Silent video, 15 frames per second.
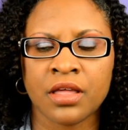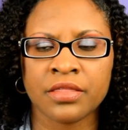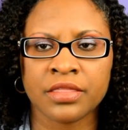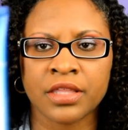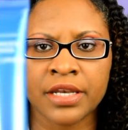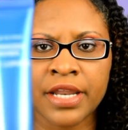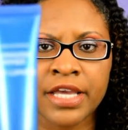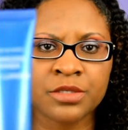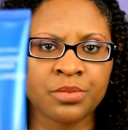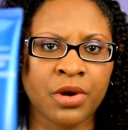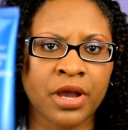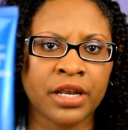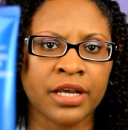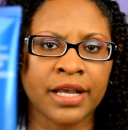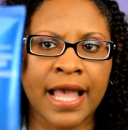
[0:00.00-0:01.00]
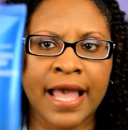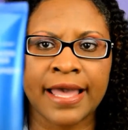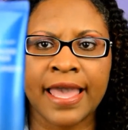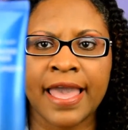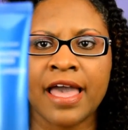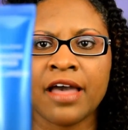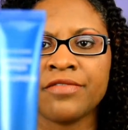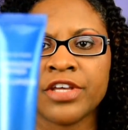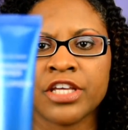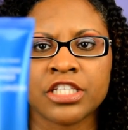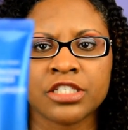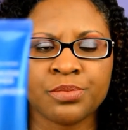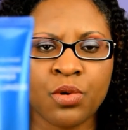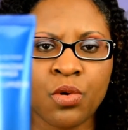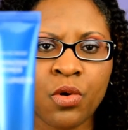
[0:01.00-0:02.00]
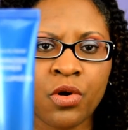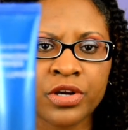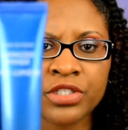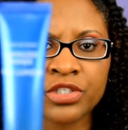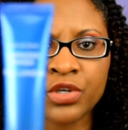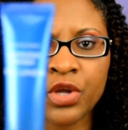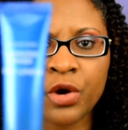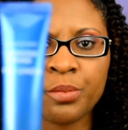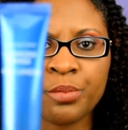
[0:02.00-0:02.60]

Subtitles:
The next product I have is Pores No